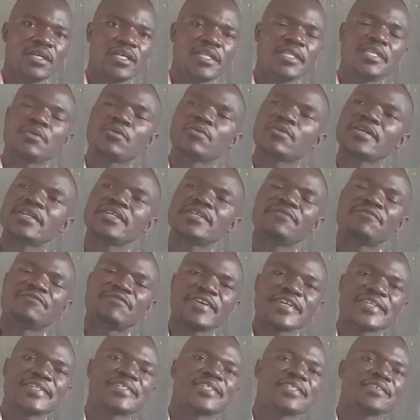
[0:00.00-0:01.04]
They were already
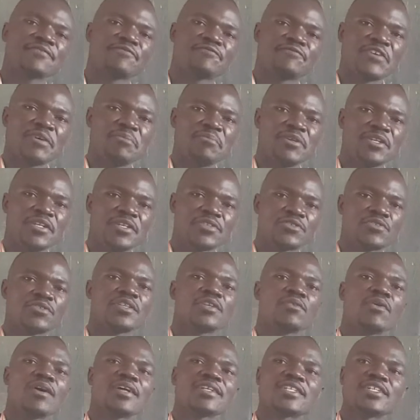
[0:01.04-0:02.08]
facing famine, so they
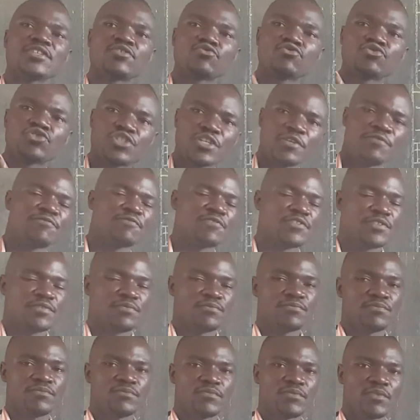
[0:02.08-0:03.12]
wanted to shift
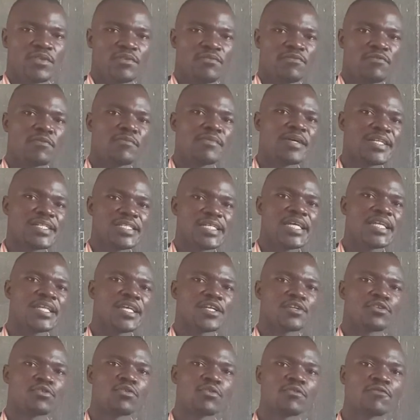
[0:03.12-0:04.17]
from that area
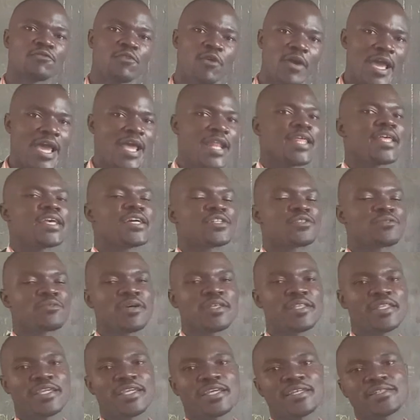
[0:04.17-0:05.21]
to look for areas where
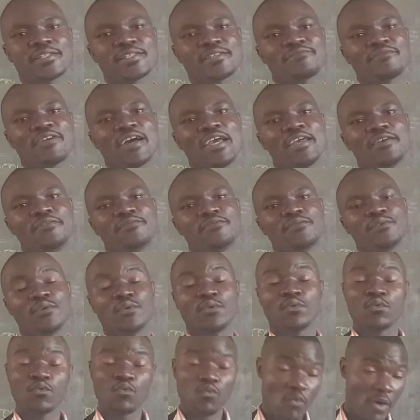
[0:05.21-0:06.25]
they can survive
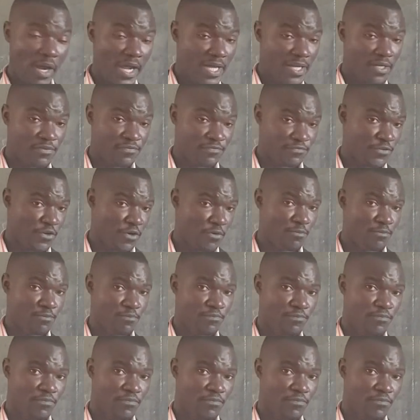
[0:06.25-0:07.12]
well from.